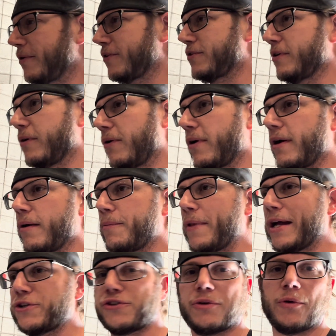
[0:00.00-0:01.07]
So I'm
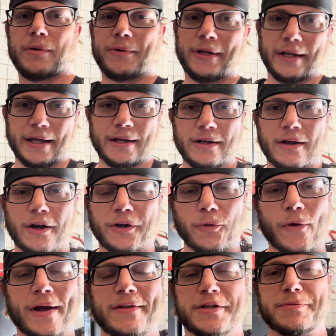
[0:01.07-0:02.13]
not sure when I'm going to get
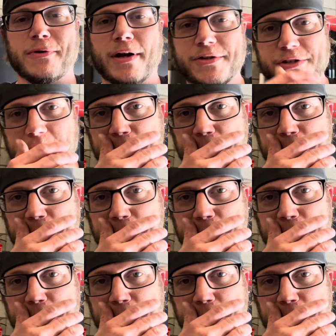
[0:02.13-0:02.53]
underway on this project,